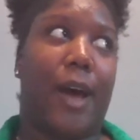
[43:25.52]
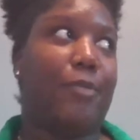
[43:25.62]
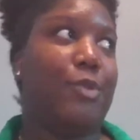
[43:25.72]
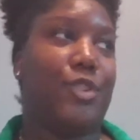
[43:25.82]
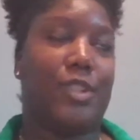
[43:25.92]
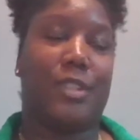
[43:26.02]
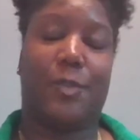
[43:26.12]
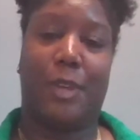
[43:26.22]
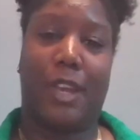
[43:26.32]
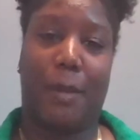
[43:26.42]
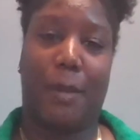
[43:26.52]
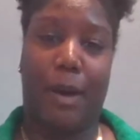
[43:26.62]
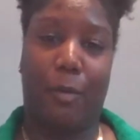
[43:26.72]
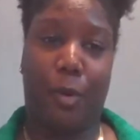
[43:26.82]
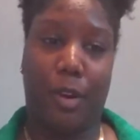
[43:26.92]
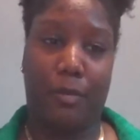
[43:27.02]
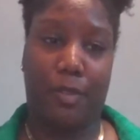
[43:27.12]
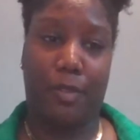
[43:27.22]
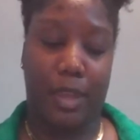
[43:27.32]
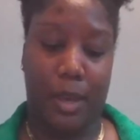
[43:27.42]
I was just speaking about one
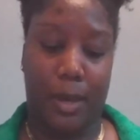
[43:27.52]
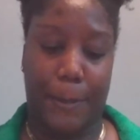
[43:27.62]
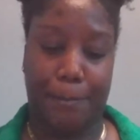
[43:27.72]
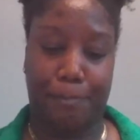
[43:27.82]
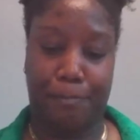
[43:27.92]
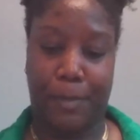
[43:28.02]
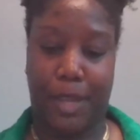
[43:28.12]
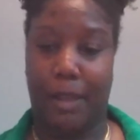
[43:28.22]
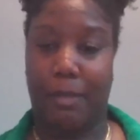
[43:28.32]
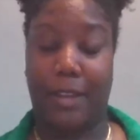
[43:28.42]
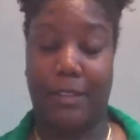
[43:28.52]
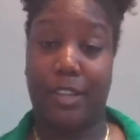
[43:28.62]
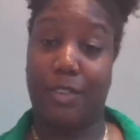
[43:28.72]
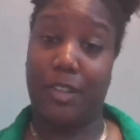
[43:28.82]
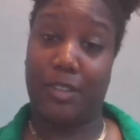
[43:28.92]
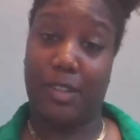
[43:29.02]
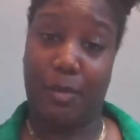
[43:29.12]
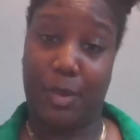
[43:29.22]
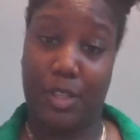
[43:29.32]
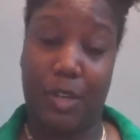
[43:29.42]
of the activities
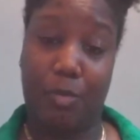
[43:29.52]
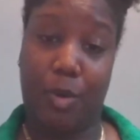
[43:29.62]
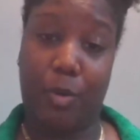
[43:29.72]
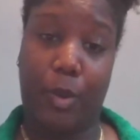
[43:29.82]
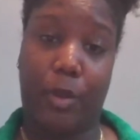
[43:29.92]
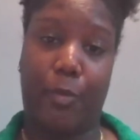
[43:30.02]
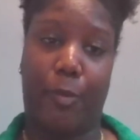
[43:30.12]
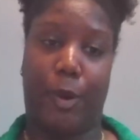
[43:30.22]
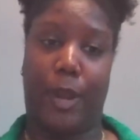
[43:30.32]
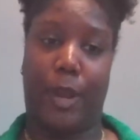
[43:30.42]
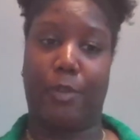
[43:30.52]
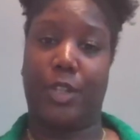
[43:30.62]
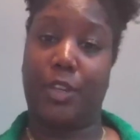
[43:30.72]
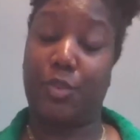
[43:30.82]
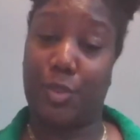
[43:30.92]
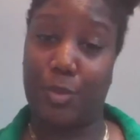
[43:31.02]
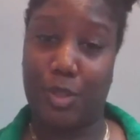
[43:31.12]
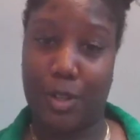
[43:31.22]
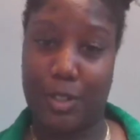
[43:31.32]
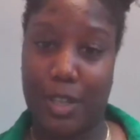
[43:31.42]
that we did where we were able to
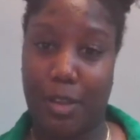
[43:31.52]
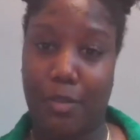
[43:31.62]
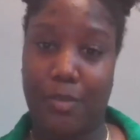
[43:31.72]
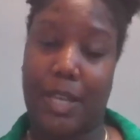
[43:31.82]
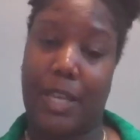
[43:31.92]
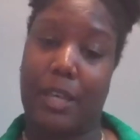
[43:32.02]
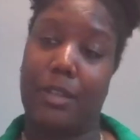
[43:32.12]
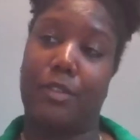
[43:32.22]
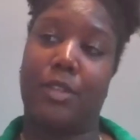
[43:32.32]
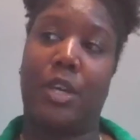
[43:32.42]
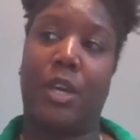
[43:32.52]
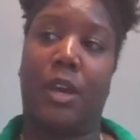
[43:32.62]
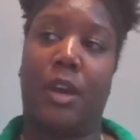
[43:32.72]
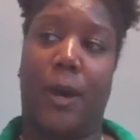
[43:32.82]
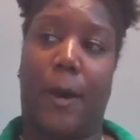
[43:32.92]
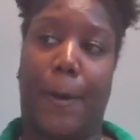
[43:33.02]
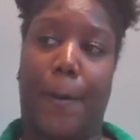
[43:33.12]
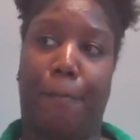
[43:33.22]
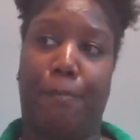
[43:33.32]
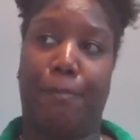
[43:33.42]
introduce ourselves and
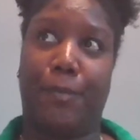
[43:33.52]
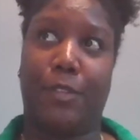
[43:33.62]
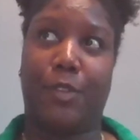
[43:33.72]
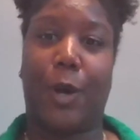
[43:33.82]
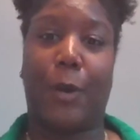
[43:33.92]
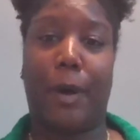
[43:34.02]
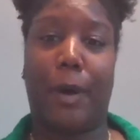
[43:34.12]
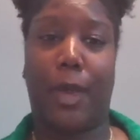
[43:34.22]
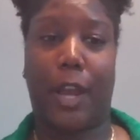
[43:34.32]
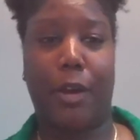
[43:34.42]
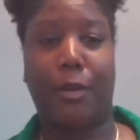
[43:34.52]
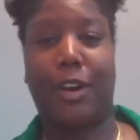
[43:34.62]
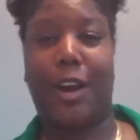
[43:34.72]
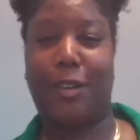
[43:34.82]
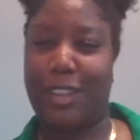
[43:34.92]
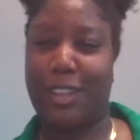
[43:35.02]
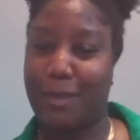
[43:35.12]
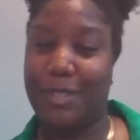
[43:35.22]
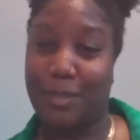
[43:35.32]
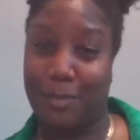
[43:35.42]
talk about like our
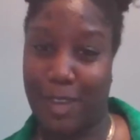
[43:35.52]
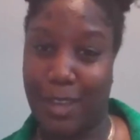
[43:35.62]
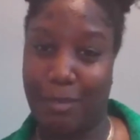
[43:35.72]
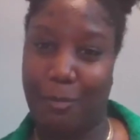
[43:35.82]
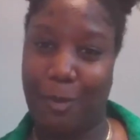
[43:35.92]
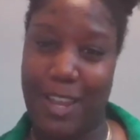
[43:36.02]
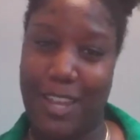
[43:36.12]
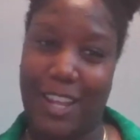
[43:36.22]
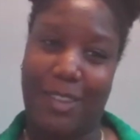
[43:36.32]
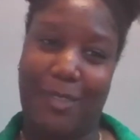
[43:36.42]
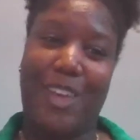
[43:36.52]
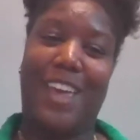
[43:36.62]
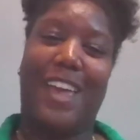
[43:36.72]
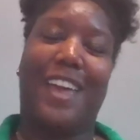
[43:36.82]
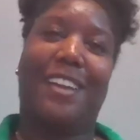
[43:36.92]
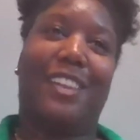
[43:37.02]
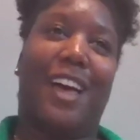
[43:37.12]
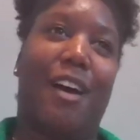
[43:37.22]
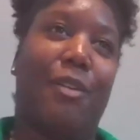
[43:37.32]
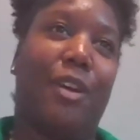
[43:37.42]
claim to fame, right? And it
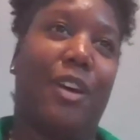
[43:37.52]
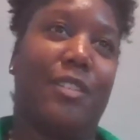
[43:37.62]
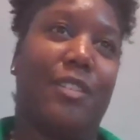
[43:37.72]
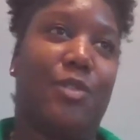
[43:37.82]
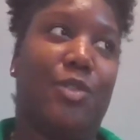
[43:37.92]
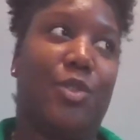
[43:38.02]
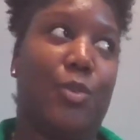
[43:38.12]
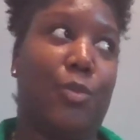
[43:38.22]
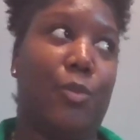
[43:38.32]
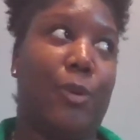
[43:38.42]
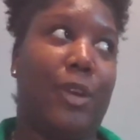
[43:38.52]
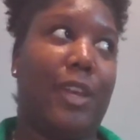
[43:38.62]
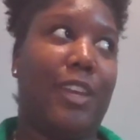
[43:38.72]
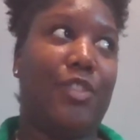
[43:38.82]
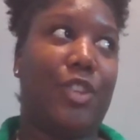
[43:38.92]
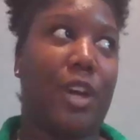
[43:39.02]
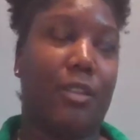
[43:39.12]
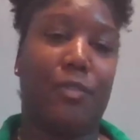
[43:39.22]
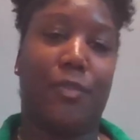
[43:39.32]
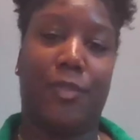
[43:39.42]
allowed us to each
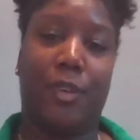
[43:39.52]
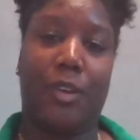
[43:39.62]
kind of